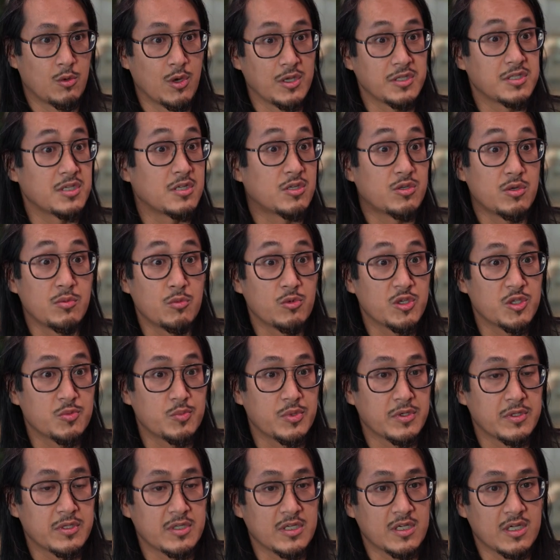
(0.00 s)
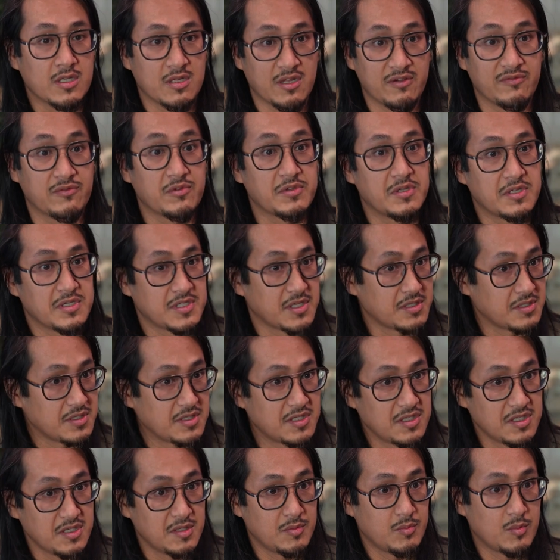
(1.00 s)
Quantic Dream was building a level design
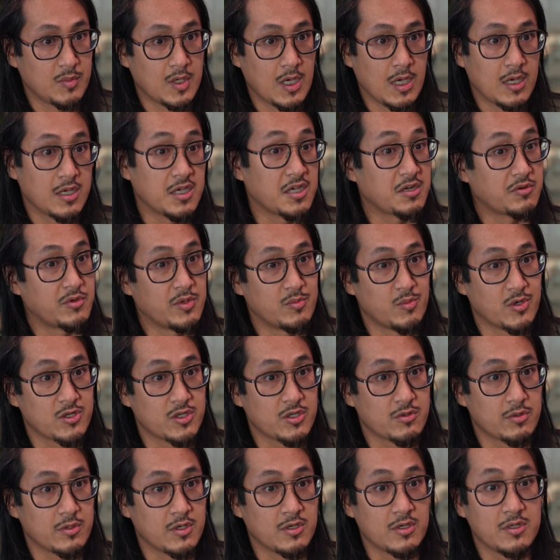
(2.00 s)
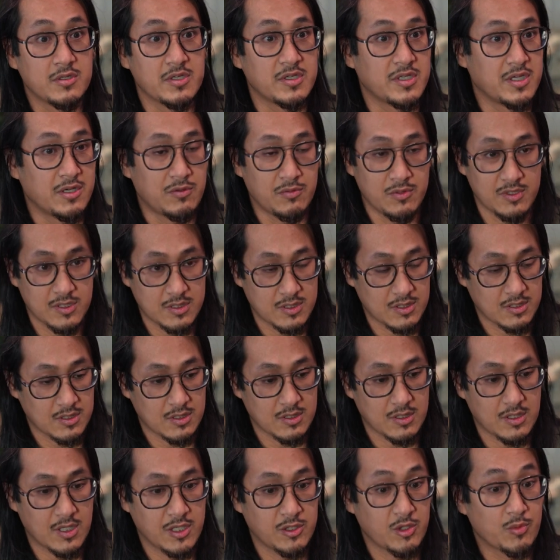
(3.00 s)
team here in Montreal, and that was
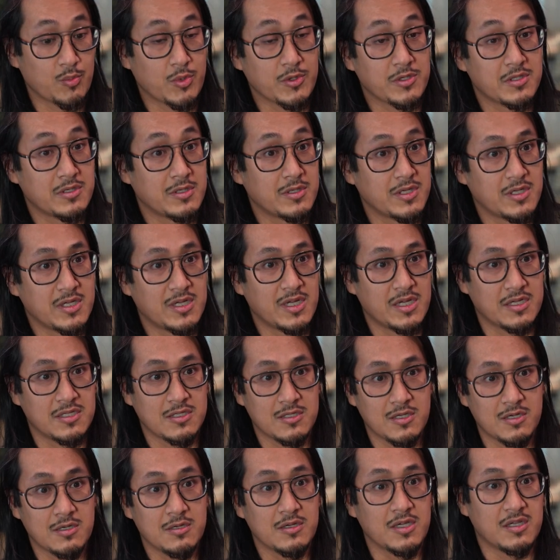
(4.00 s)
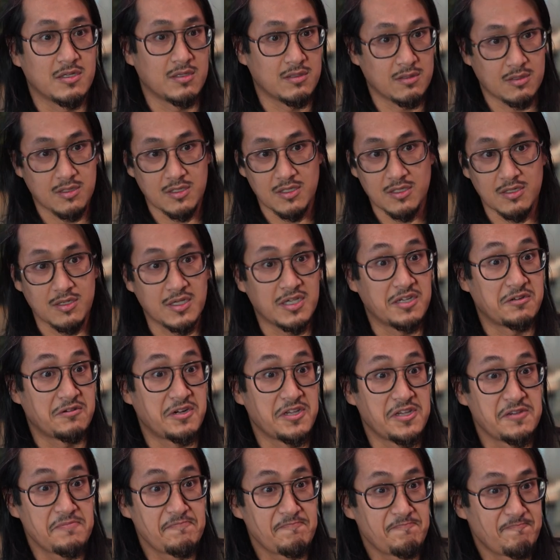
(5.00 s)
an opportunity that I saw, and here
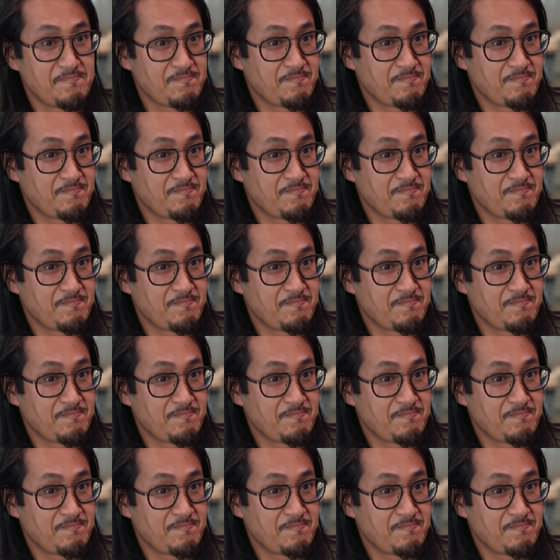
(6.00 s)
I am.